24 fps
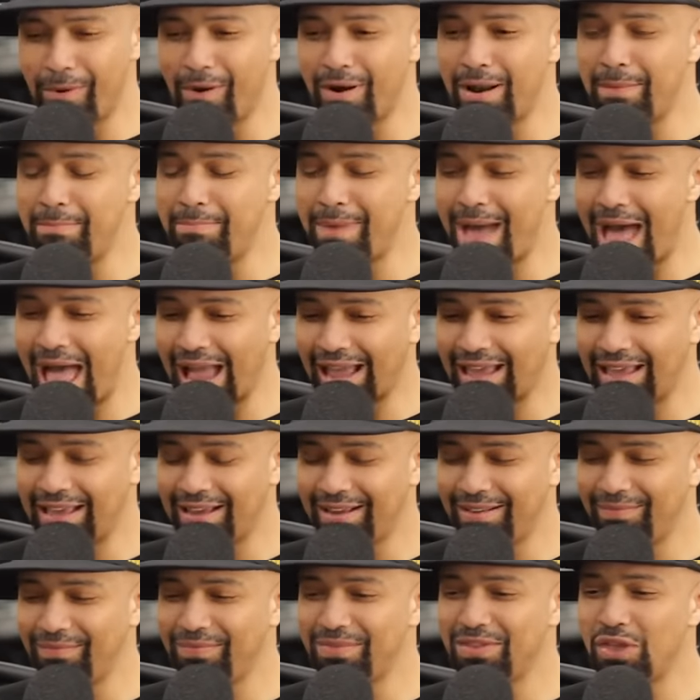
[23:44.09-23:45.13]
brought it back.
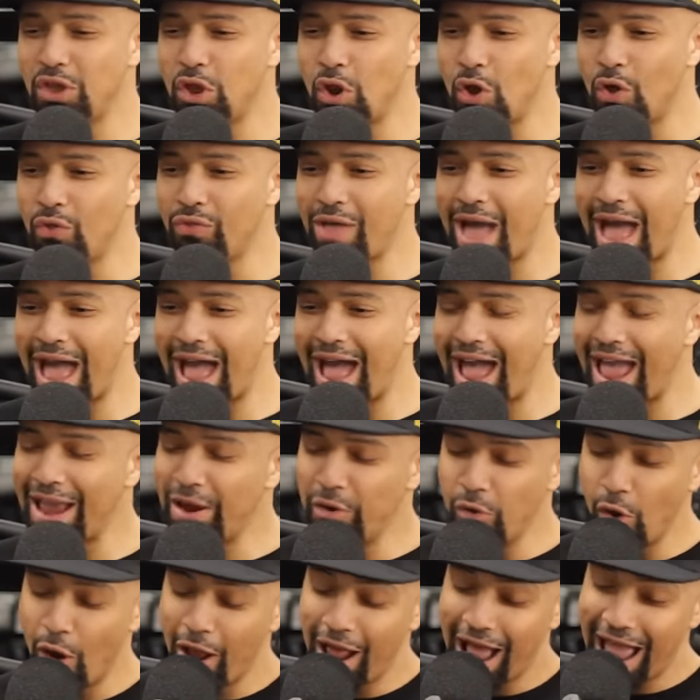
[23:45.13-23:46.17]
You know that. I
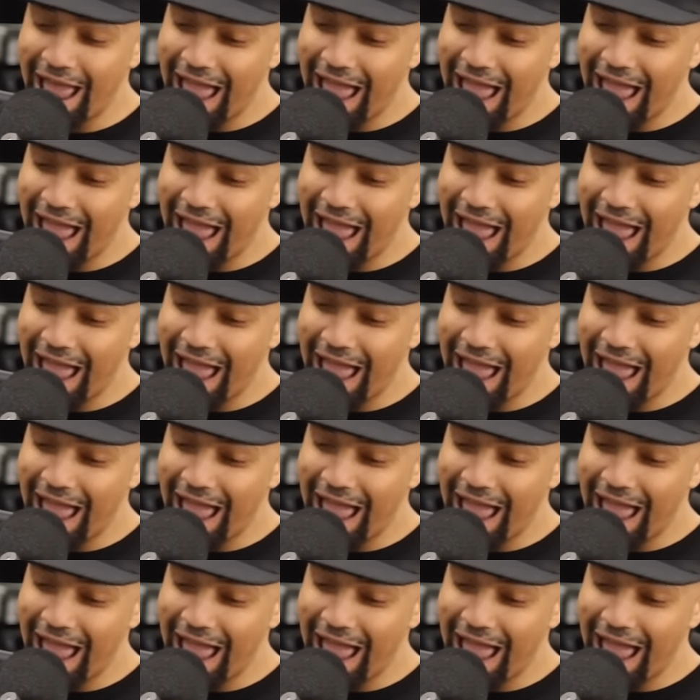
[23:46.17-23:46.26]
grew